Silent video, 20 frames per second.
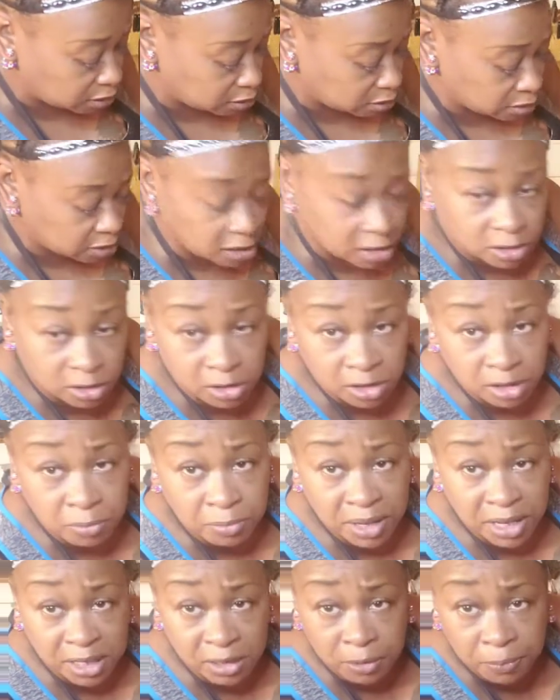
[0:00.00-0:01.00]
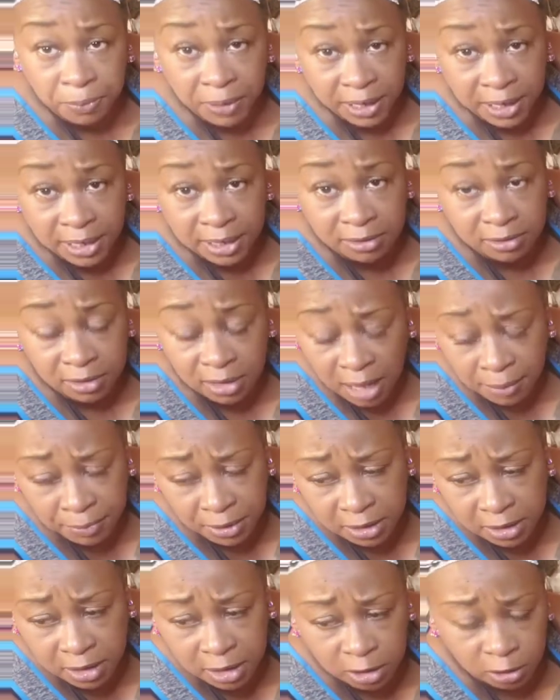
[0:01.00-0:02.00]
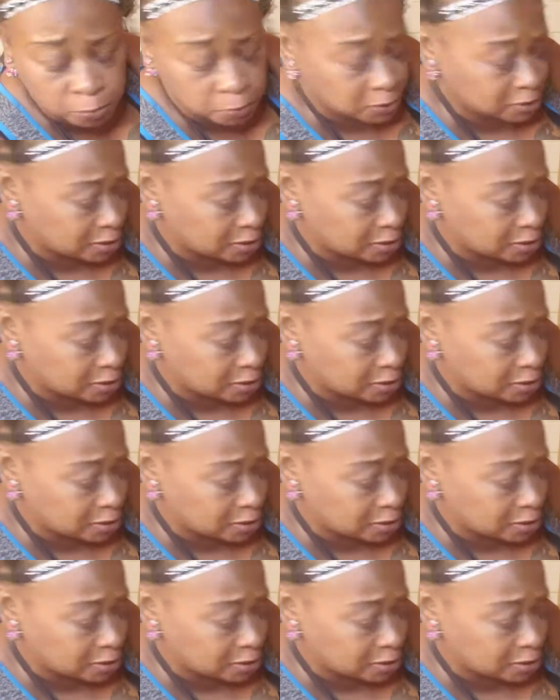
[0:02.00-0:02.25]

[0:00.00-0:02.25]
get the good tomato paste, the good